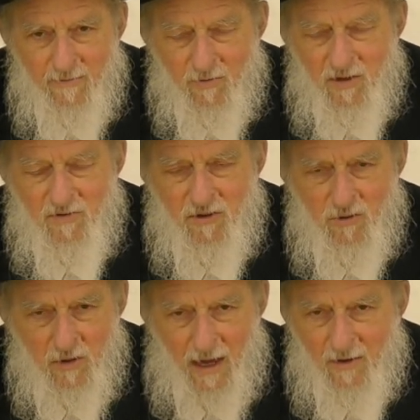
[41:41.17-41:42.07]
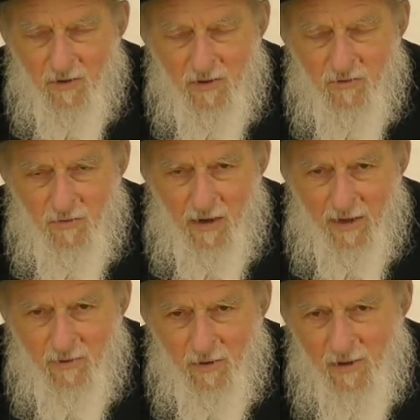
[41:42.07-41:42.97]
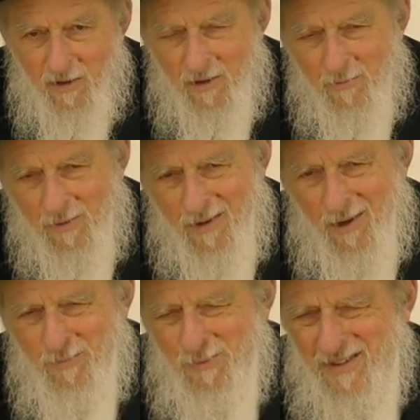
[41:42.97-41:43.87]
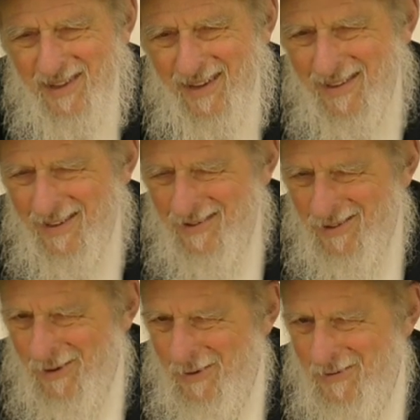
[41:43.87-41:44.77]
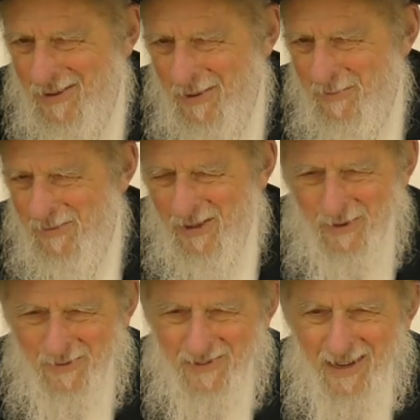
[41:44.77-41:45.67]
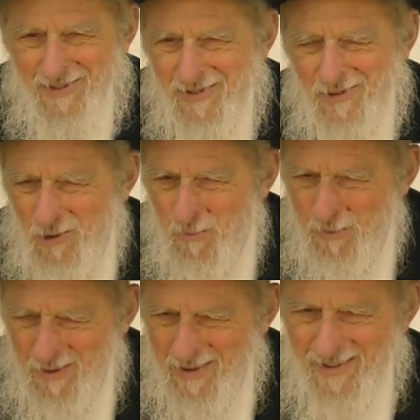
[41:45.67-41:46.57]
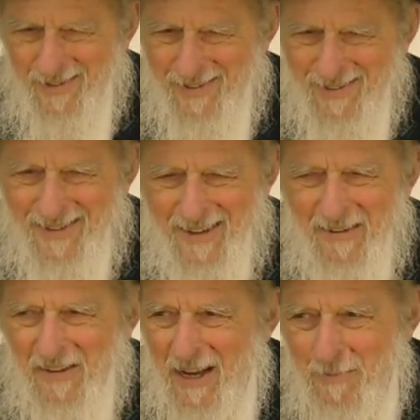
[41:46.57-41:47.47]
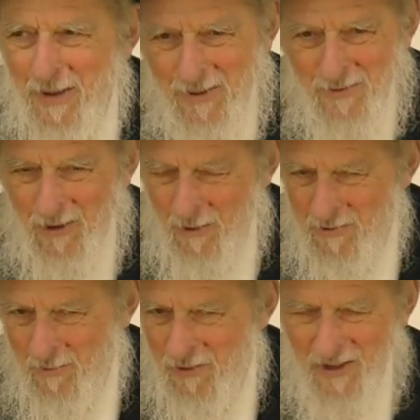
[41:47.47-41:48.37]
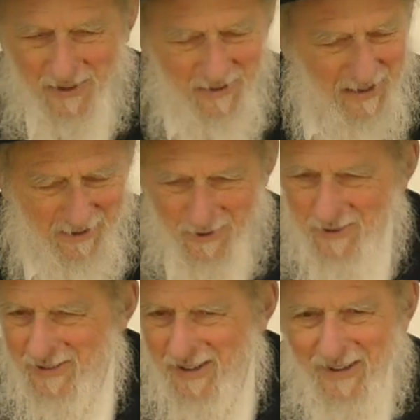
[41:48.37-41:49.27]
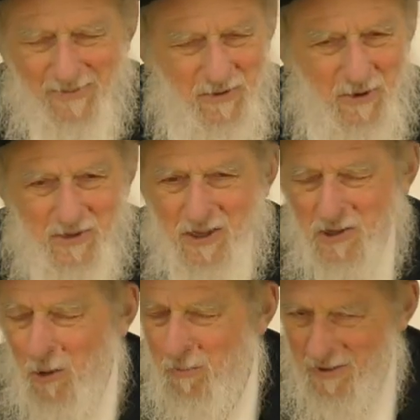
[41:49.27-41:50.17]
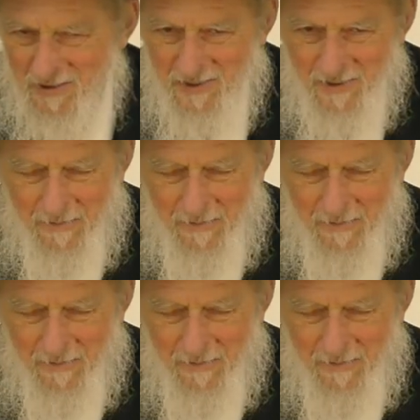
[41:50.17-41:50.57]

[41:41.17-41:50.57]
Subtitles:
things that you like, or things you value. But don't pretend that it's Gödel's theorem. You know, that's stupid. Anybody who knows it will think that you're just hopeless.